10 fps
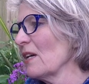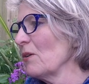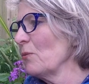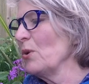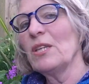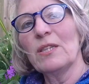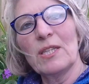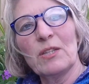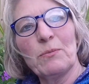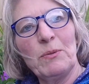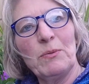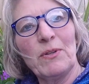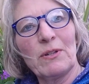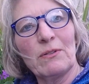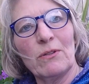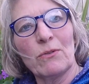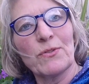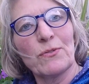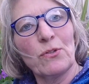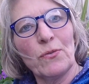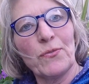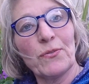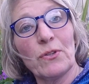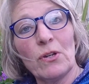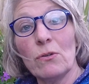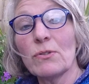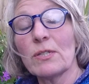we can think of people who've had lots of coughs and colds.